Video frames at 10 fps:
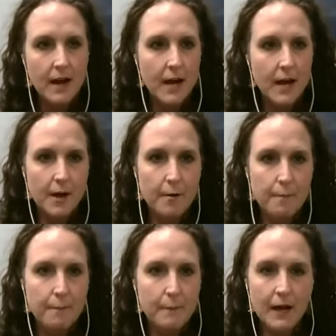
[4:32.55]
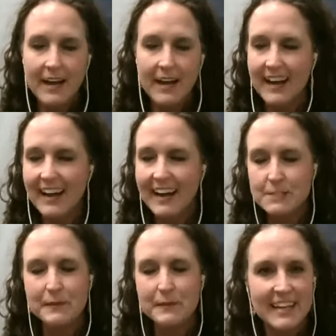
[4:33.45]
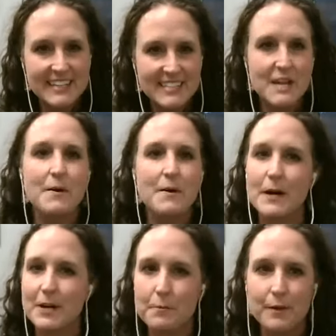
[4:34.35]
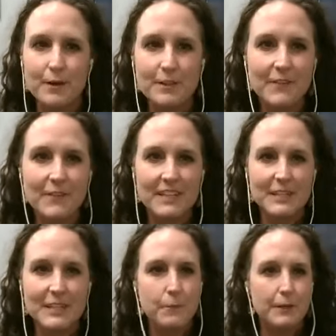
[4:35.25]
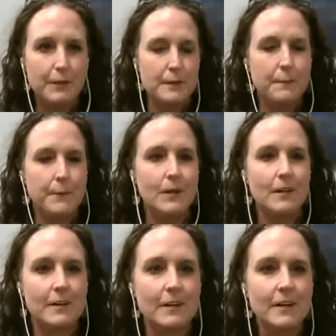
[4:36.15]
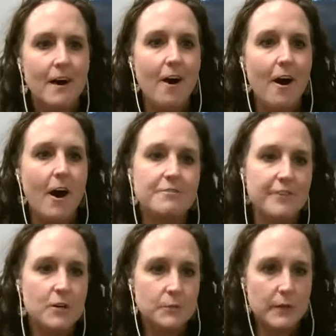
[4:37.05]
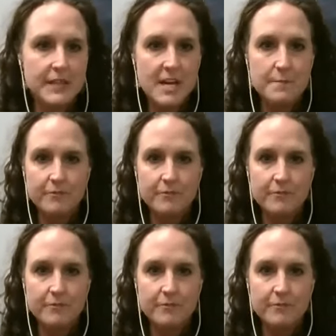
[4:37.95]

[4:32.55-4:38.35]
Um, I spend a lot of time on Marco Polo with Club Wealth people or on the phone with them.